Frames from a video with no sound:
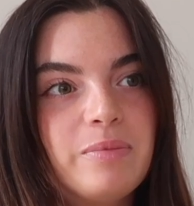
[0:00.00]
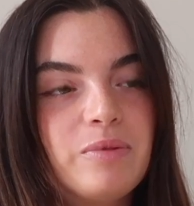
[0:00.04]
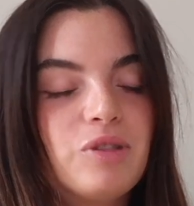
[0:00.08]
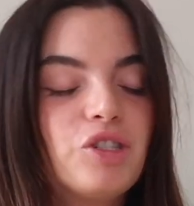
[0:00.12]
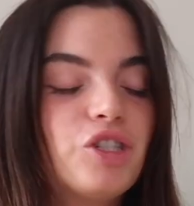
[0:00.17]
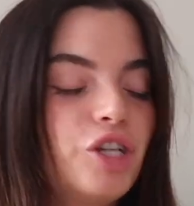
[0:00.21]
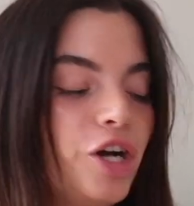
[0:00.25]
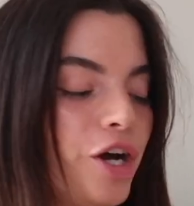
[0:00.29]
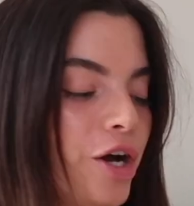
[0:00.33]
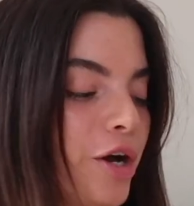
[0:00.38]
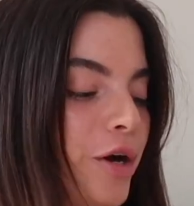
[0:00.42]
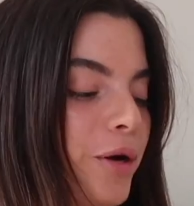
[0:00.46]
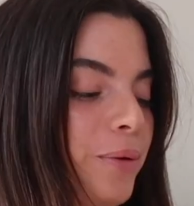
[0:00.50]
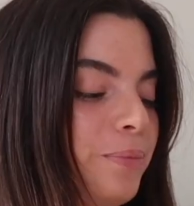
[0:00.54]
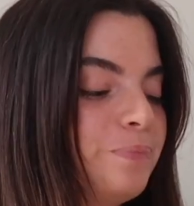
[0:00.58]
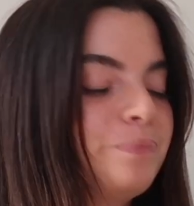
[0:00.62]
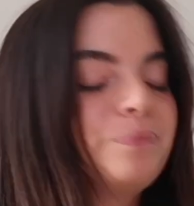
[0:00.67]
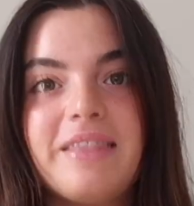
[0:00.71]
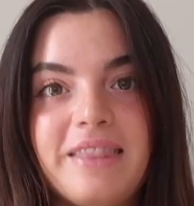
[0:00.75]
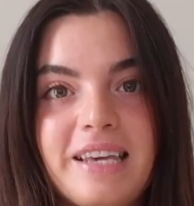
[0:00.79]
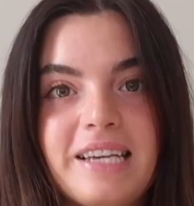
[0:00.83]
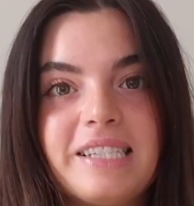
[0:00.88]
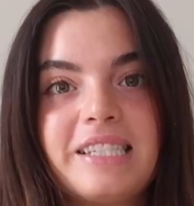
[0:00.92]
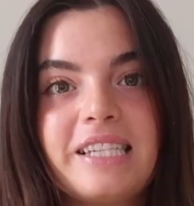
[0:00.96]
So
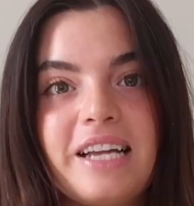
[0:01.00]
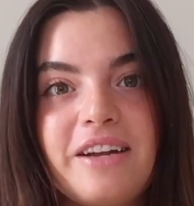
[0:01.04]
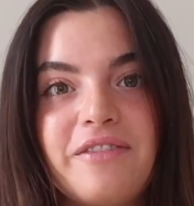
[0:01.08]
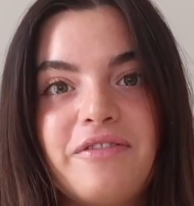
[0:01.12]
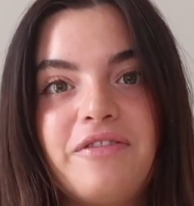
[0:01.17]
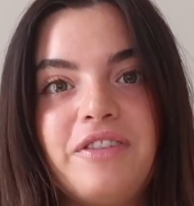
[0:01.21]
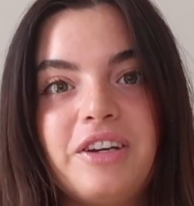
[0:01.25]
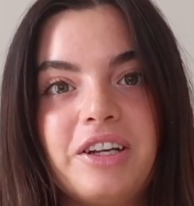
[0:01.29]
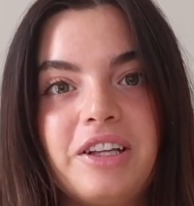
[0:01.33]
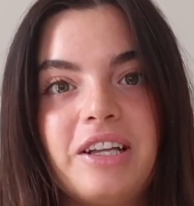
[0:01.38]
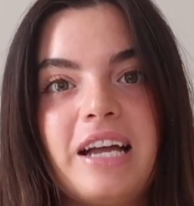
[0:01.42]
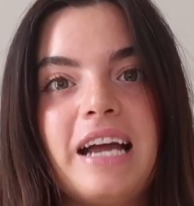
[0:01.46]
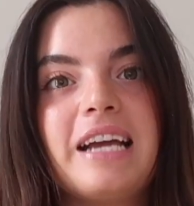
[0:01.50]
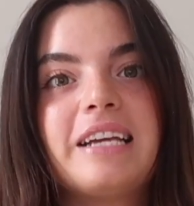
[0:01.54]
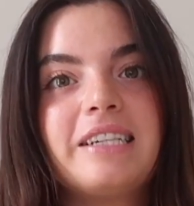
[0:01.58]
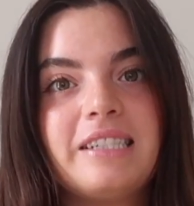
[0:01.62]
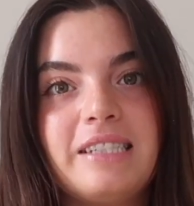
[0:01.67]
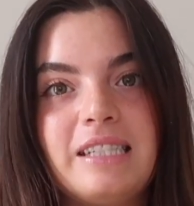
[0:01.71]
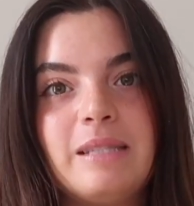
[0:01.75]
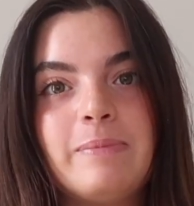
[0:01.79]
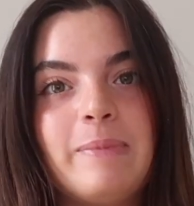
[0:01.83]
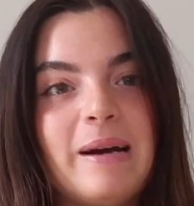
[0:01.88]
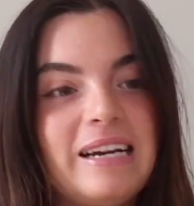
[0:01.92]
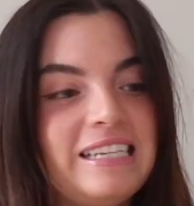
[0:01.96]
this I feel like
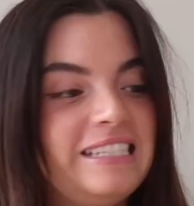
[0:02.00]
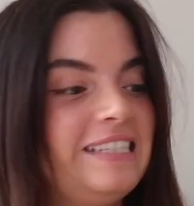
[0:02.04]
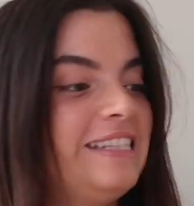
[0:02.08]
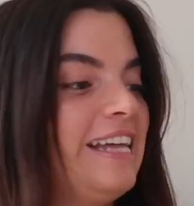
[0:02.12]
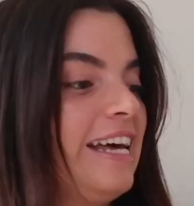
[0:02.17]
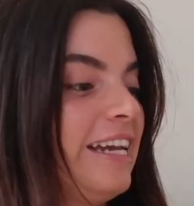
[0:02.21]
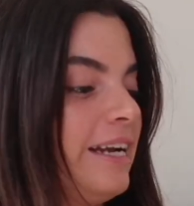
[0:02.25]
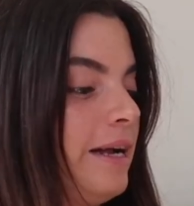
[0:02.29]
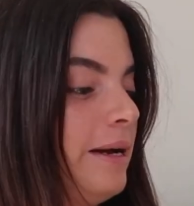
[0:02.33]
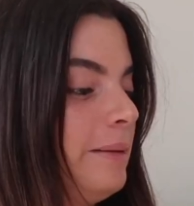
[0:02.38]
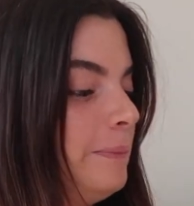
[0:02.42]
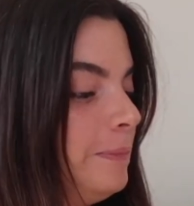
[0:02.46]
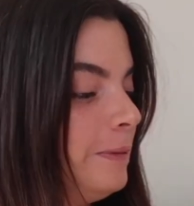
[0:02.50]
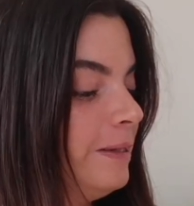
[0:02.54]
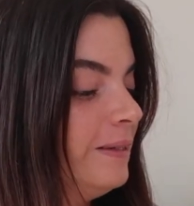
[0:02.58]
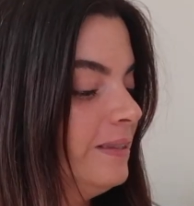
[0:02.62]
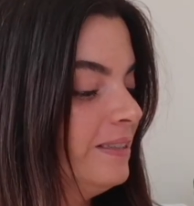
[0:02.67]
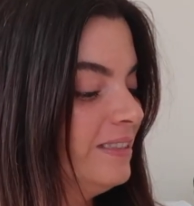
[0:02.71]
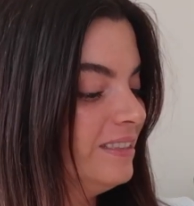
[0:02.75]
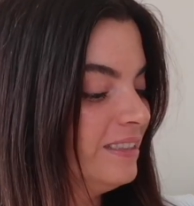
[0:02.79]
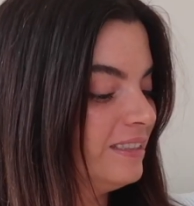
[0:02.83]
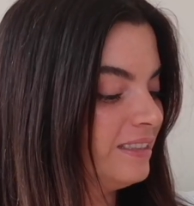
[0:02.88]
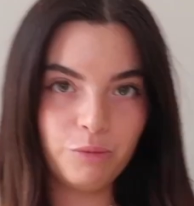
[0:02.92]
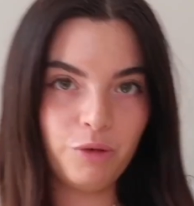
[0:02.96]
could spice that up.